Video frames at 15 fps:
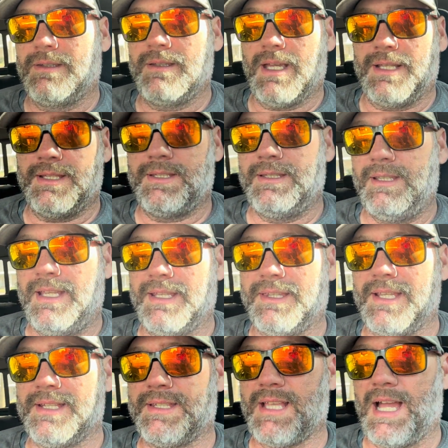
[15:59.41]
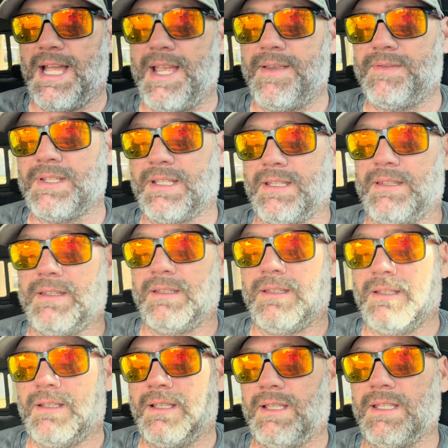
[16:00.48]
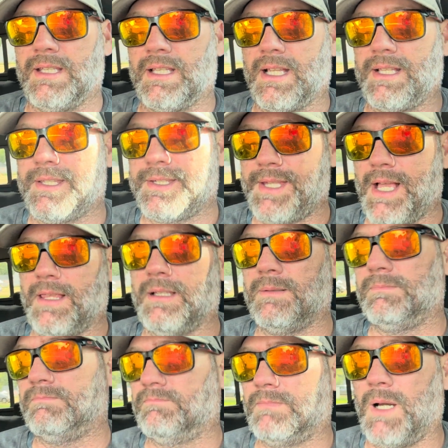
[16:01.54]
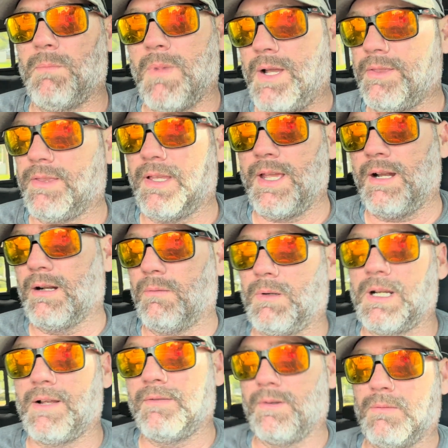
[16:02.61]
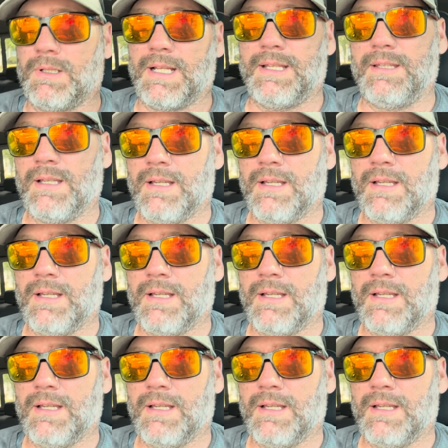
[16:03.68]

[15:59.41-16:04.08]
I'd get these knives and then I'd sell them a month later, whatever, when I'd